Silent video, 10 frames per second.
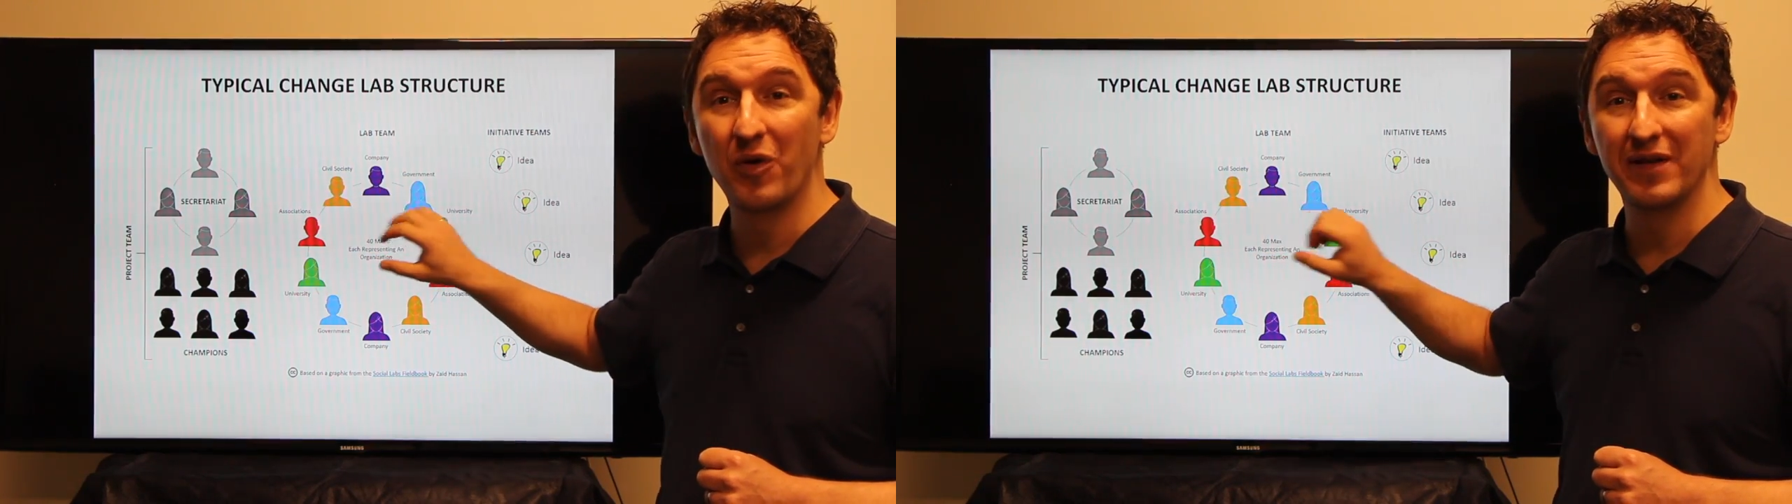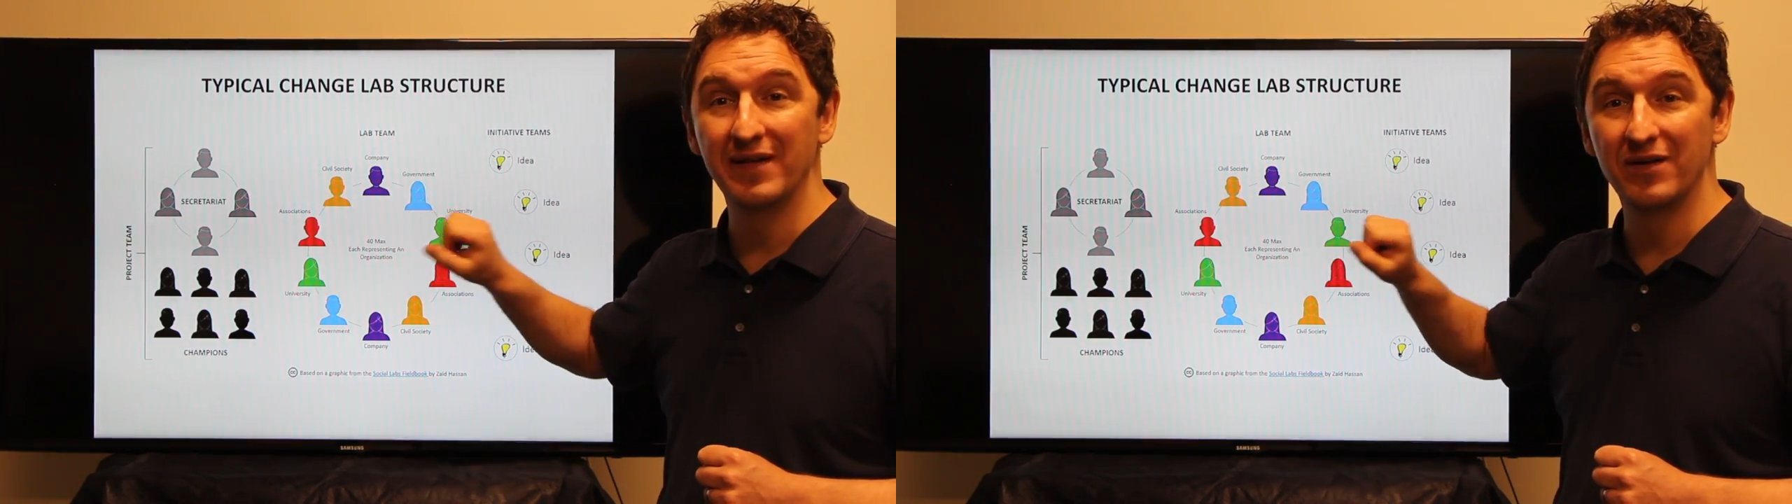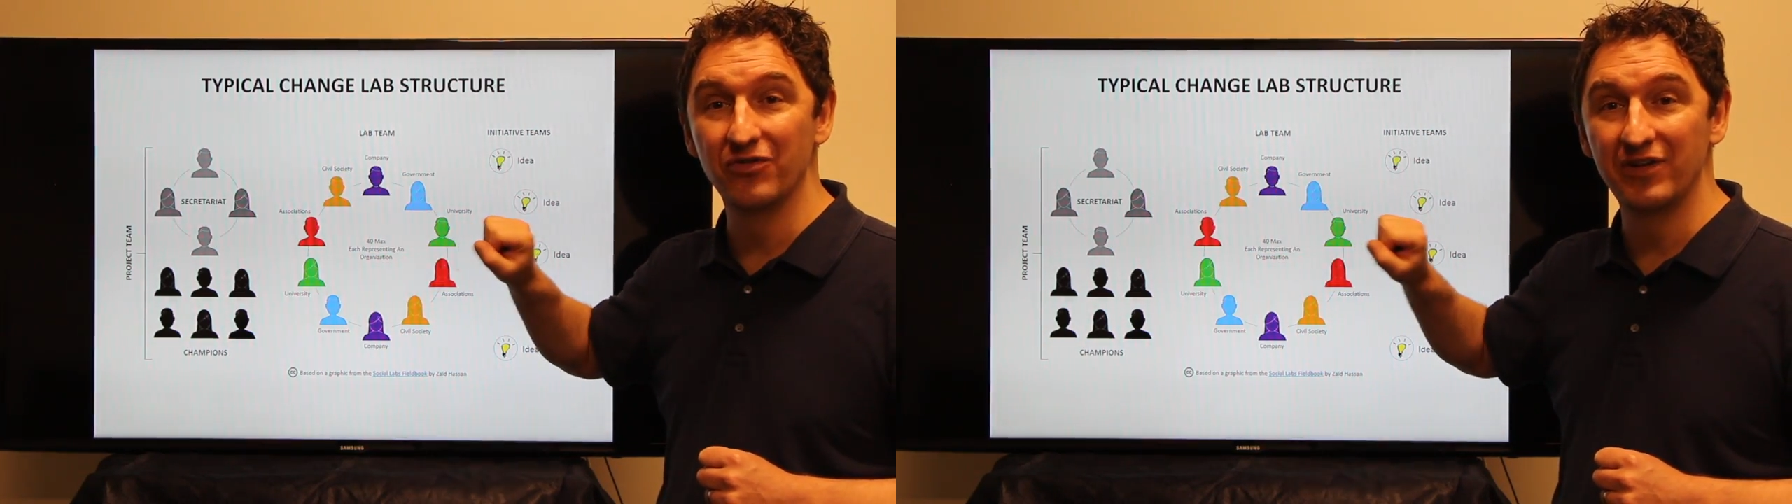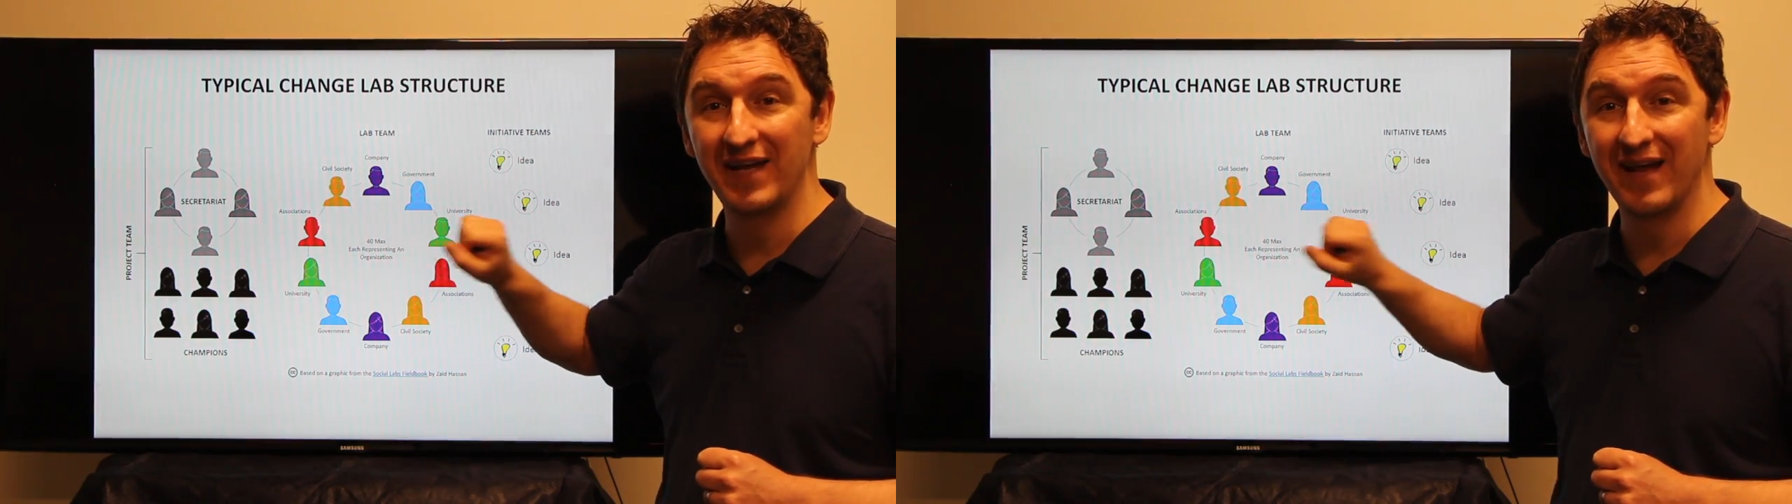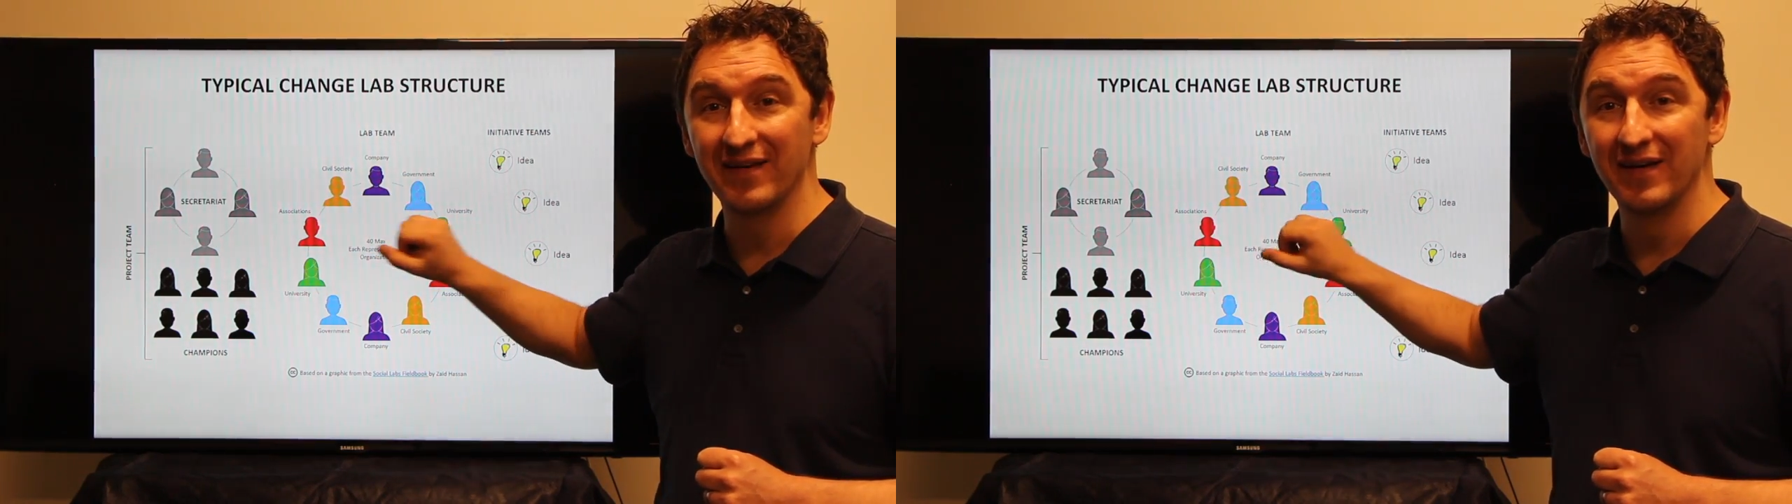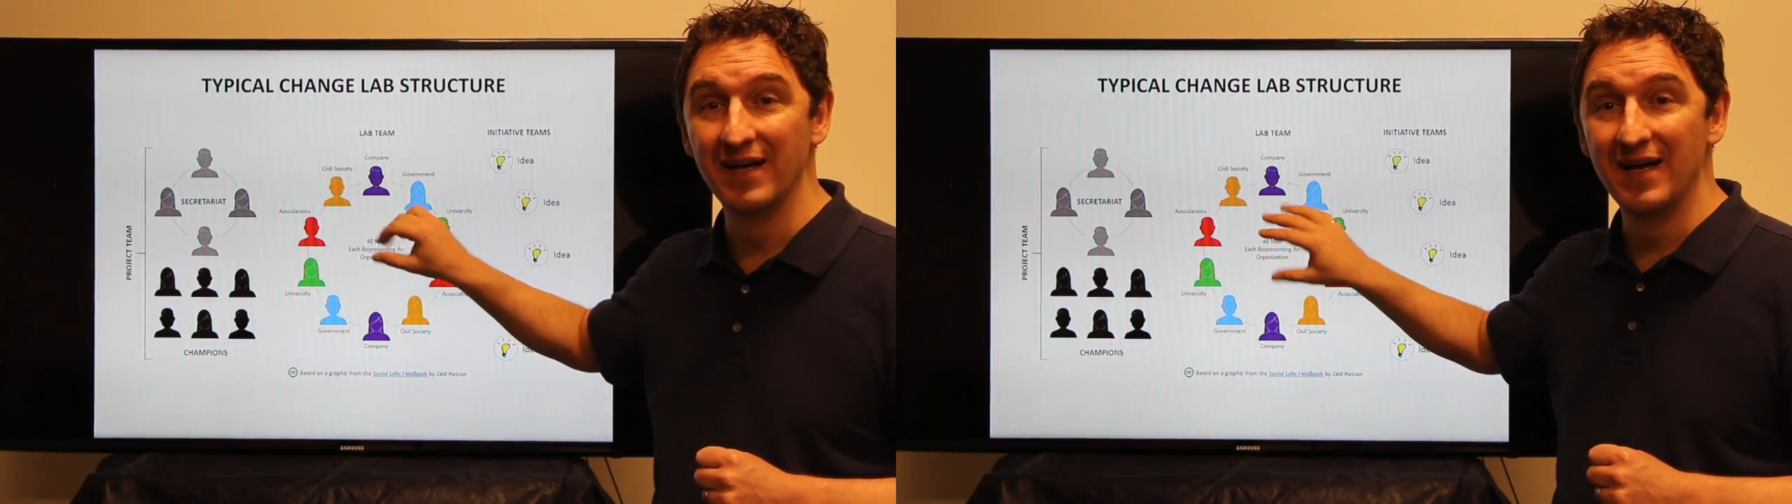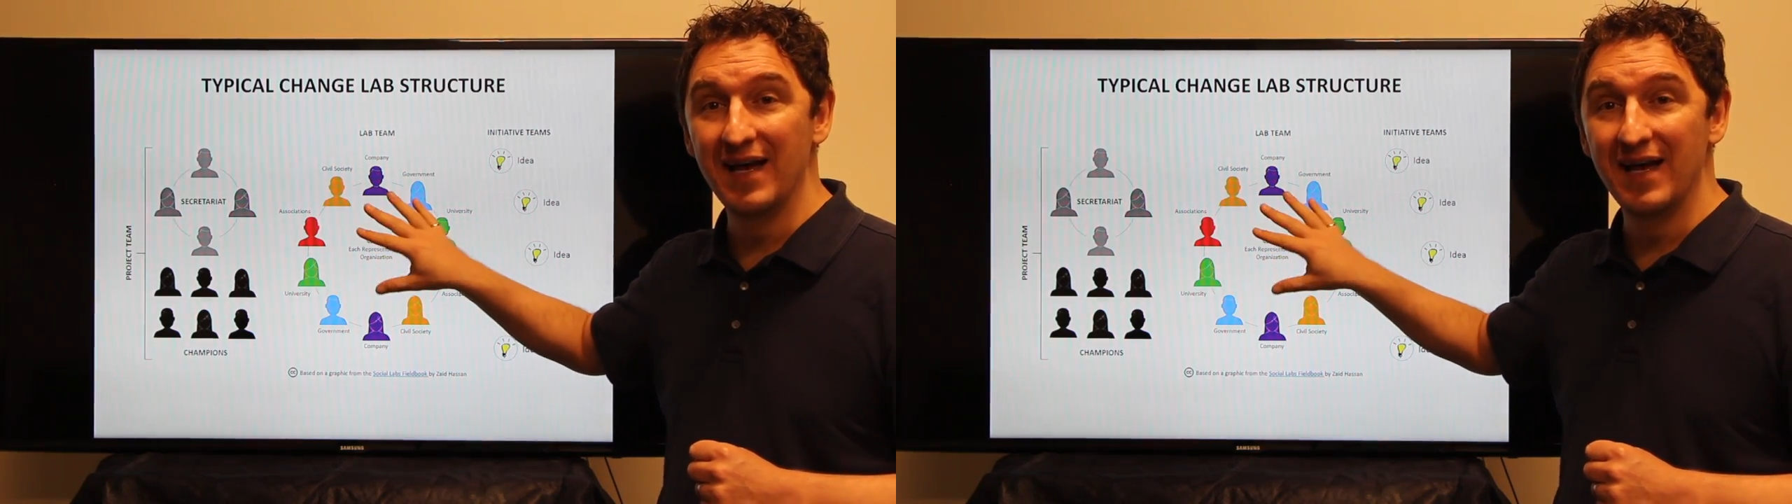40 leaders together.